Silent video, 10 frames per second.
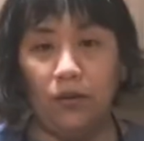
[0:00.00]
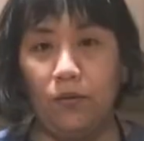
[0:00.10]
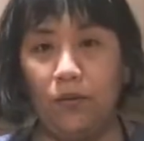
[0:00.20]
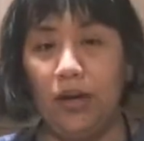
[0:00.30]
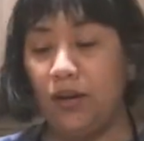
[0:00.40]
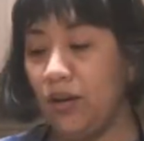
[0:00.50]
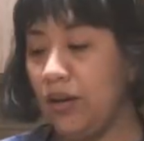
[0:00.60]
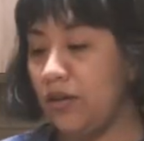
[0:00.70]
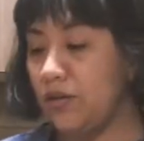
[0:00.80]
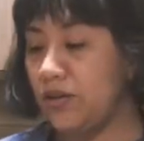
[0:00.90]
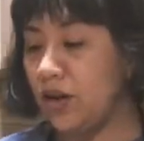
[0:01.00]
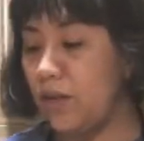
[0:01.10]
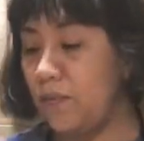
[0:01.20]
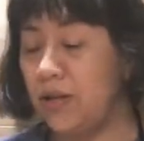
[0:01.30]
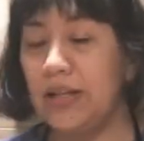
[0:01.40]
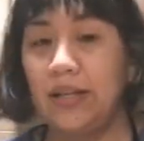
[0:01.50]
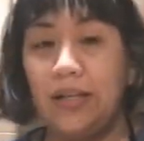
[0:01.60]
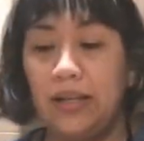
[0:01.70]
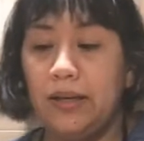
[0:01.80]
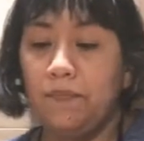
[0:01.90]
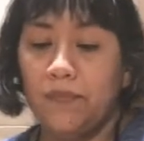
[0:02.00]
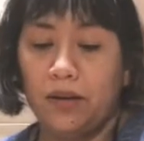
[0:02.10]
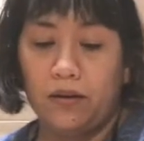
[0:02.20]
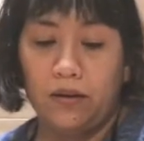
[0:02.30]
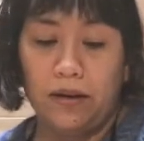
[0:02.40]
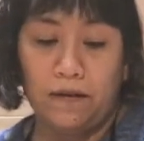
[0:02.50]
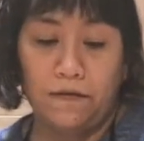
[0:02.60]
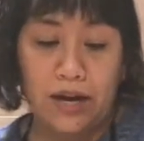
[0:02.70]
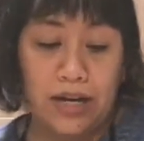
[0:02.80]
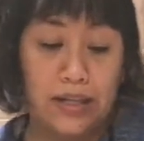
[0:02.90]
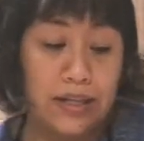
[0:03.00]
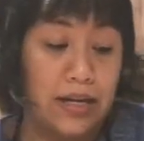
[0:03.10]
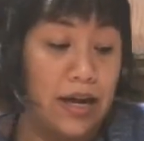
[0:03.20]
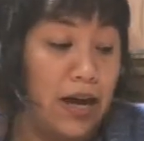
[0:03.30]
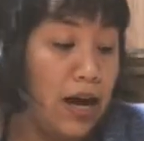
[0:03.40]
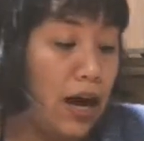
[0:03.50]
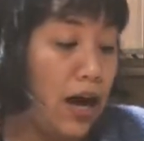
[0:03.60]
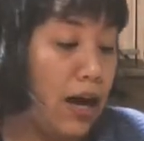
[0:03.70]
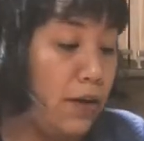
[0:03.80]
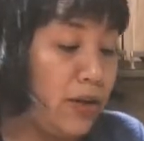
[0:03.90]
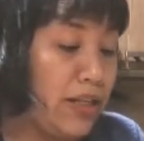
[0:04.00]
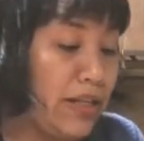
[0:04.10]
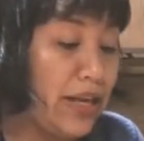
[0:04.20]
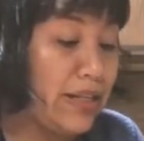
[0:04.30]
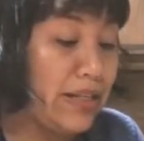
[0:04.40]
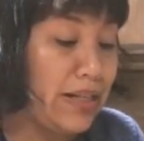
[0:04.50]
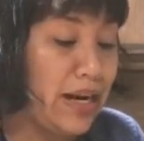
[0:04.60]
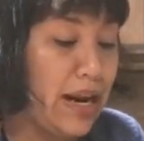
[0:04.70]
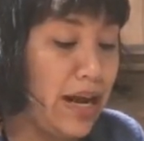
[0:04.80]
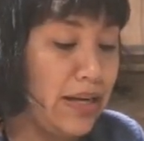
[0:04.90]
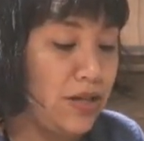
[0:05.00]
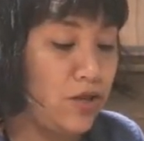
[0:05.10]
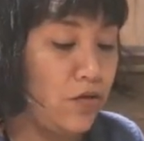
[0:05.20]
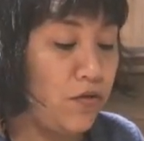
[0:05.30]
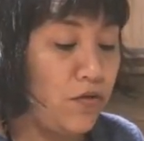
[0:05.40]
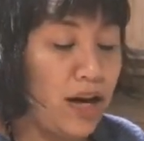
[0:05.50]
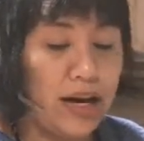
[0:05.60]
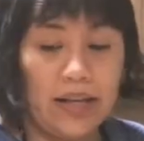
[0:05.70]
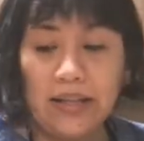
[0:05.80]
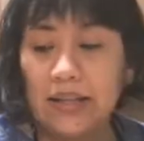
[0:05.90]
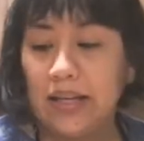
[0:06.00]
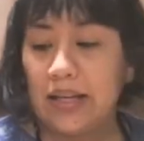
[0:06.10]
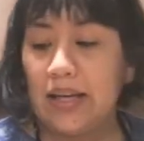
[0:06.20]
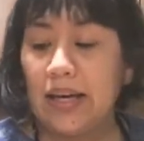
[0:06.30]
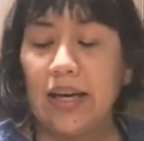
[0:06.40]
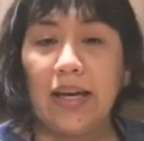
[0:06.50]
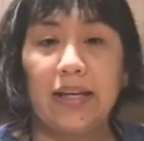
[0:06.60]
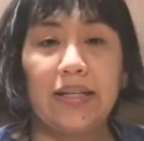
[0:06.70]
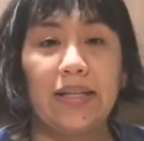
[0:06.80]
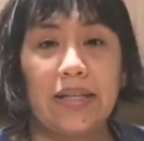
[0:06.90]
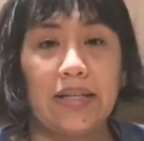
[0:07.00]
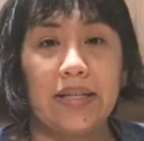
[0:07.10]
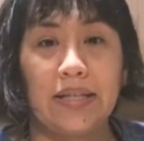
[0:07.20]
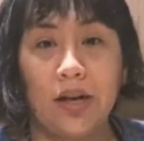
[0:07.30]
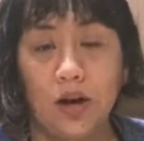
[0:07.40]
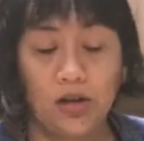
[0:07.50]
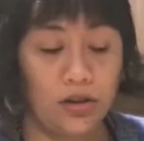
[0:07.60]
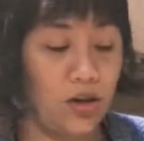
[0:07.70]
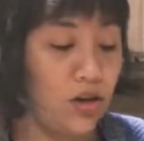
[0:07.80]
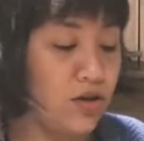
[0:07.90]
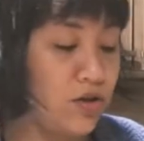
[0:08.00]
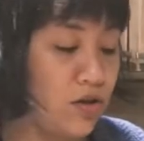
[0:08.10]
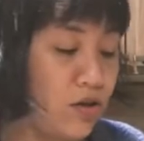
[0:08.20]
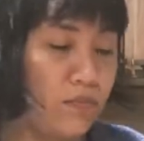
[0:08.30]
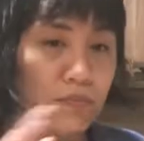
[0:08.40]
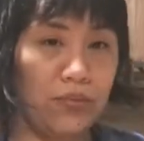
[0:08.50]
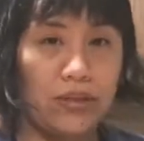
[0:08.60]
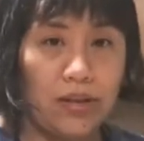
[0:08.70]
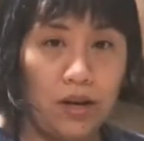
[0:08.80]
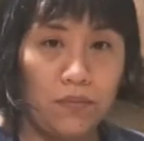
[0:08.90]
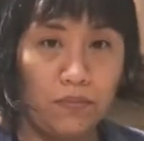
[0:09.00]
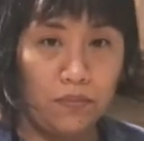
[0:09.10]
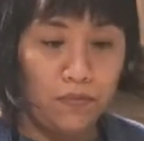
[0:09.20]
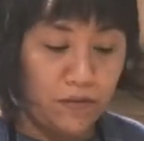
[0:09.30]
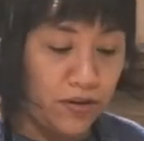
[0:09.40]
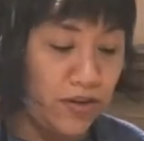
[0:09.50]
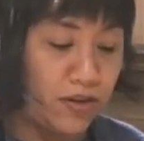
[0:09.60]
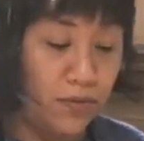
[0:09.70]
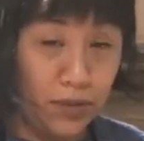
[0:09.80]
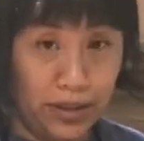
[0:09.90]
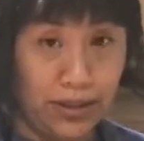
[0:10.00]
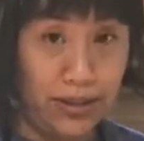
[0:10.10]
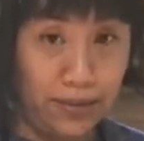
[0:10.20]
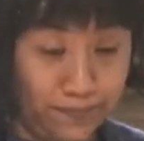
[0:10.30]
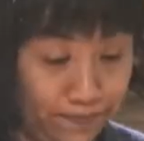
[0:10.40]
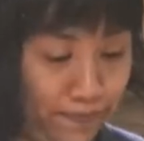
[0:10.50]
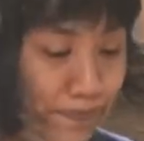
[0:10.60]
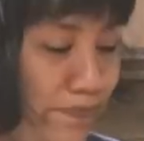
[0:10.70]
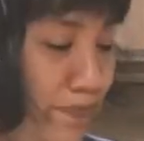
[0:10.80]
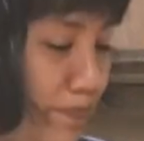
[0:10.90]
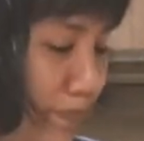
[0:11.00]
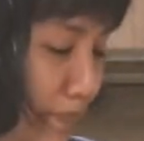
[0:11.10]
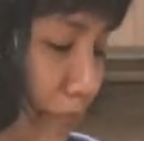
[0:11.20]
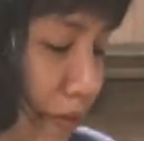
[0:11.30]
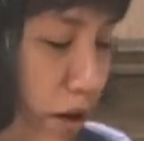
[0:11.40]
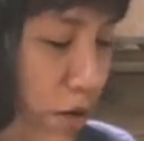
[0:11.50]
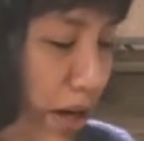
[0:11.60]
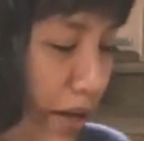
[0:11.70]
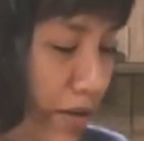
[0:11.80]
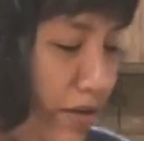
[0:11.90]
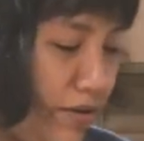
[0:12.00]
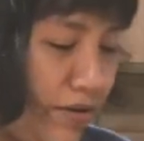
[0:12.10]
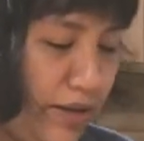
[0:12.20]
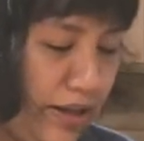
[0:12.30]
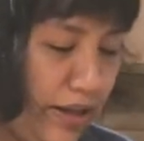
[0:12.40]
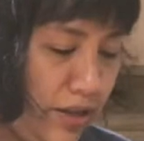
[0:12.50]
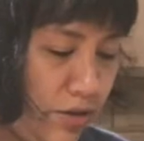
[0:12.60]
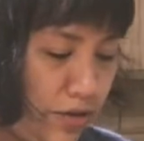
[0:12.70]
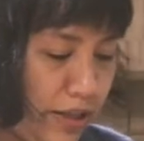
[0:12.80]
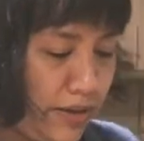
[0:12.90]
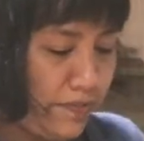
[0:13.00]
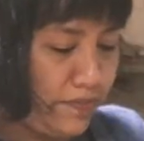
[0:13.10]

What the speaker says: We're going to start putting the fries. What it takes less to fry is the hot dog. So start first with this. Okay, so let's do it.